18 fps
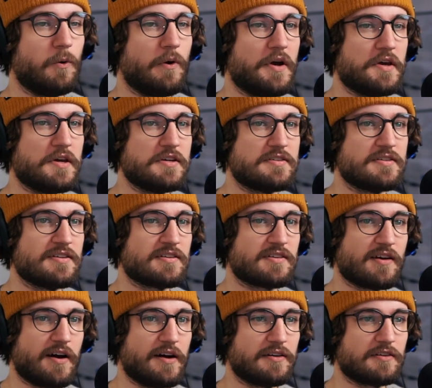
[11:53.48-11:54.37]
Where he's
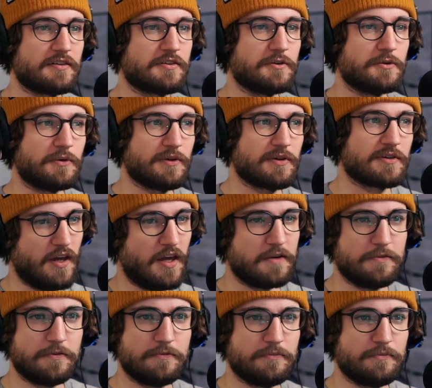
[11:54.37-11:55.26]
inside a suit.
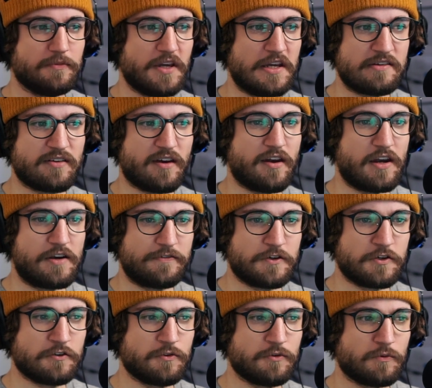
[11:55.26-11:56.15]
Every, inside
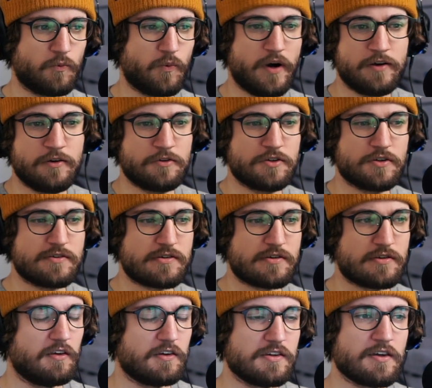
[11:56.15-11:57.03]
every suit. Why not
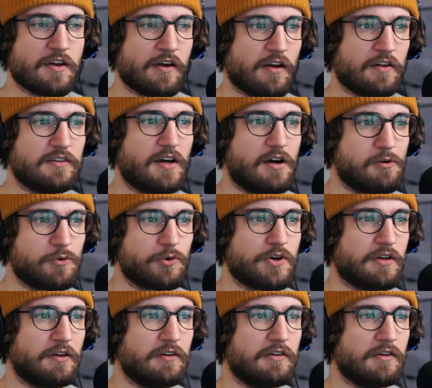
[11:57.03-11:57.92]
just... He kind of
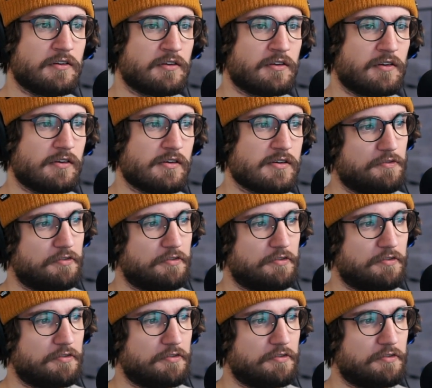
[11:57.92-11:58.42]
downgraded, didn't he?